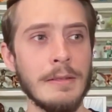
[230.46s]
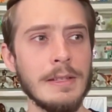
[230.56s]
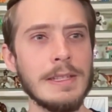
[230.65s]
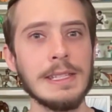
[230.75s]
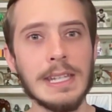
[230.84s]

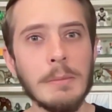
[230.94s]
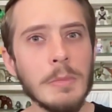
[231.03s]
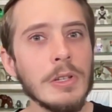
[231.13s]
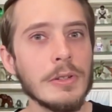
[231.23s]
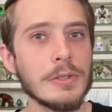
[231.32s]

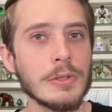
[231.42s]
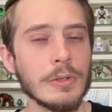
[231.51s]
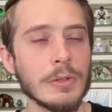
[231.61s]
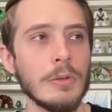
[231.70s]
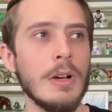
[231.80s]
similar
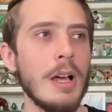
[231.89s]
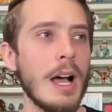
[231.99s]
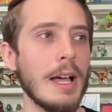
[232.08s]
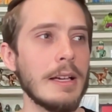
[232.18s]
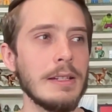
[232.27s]
to,
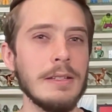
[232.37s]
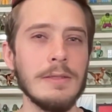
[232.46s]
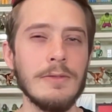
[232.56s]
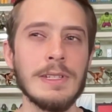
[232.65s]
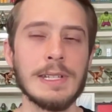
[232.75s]
I could
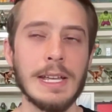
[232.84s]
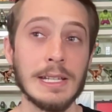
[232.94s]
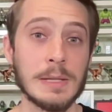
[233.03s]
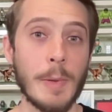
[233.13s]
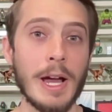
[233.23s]
even say
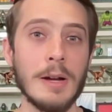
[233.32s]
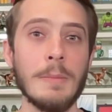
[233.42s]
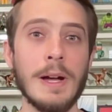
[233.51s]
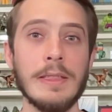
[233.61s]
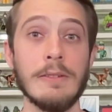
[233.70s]
inspired
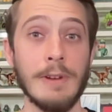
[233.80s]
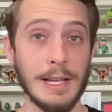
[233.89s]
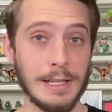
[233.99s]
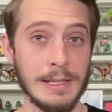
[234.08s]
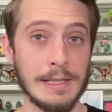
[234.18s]
by the
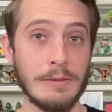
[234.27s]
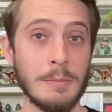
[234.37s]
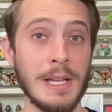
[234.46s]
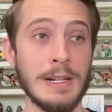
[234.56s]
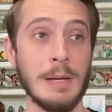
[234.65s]
Vikings that we
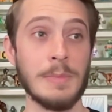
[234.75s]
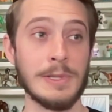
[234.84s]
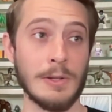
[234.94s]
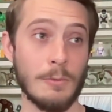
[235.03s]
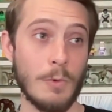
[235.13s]
made in
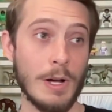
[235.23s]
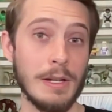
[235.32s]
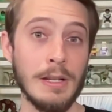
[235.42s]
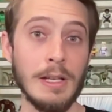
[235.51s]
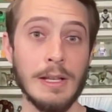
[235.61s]
episode
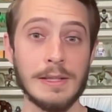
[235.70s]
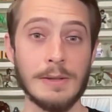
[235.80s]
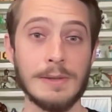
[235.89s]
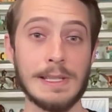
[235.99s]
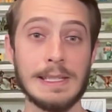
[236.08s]
1.
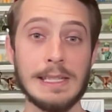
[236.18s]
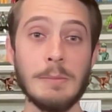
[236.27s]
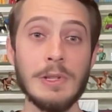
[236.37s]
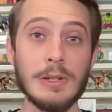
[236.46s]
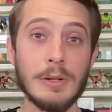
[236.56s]
So it's a
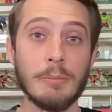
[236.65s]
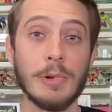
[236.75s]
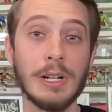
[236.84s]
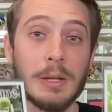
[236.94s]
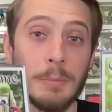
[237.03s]
similar
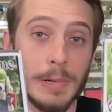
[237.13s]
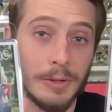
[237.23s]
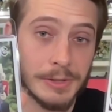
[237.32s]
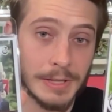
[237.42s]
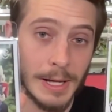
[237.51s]

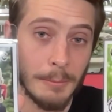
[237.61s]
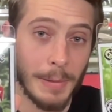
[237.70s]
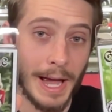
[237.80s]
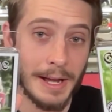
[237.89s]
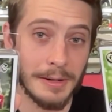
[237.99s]
brick-built
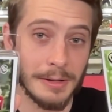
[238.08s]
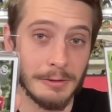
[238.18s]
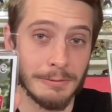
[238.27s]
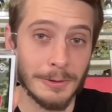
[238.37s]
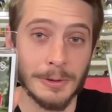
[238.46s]

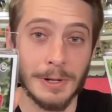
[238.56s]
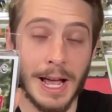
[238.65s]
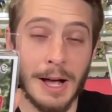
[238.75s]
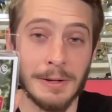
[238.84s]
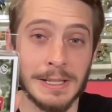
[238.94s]
pattern for
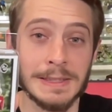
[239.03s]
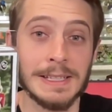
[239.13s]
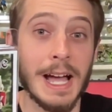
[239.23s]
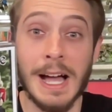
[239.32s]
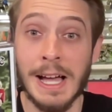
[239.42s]
how to get
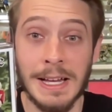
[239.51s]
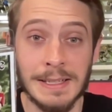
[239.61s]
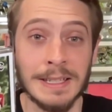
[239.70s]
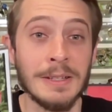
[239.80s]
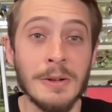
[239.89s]
the
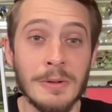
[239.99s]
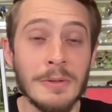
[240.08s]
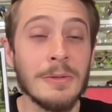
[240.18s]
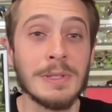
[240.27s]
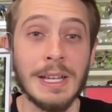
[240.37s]
eyes and
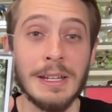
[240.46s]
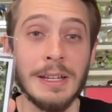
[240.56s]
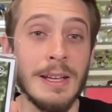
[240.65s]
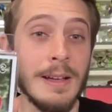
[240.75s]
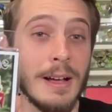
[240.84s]
nose, and
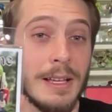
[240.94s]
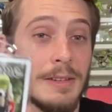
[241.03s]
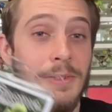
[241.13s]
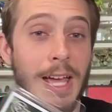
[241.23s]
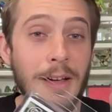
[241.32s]
you
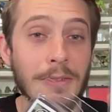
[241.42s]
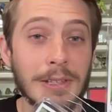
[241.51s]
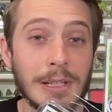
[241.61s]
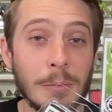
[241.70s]
even have the little